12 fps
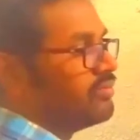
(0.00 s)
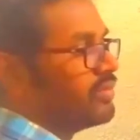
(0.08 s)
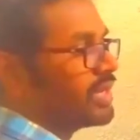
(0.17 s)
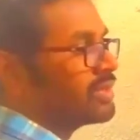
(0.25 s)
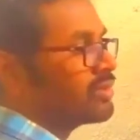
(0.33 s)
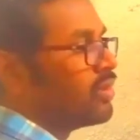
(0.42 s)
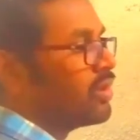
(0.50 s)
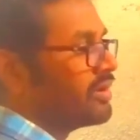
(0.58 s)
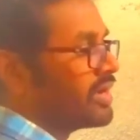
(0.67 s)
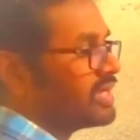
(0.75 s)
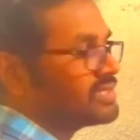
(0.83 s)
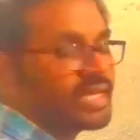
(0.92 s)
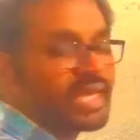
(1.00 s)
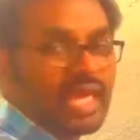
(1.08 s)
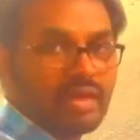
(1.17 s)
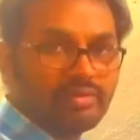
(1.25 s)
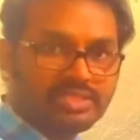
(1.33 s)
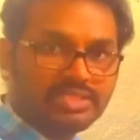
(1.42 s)
We can call it as the
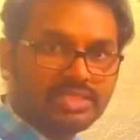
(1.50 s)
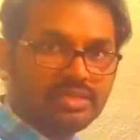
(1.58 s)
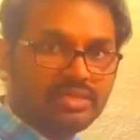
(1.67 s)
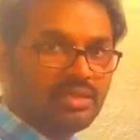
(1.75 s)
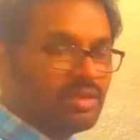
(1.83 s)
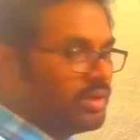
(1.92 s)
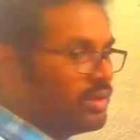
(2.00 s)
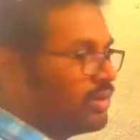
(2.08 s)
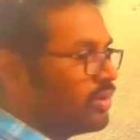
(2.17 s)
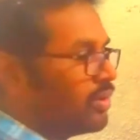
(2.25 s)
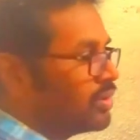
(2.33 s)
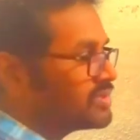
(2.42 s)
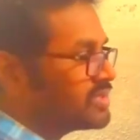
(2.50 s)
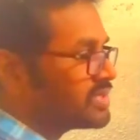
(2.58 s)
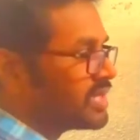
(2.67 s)
cavity, whose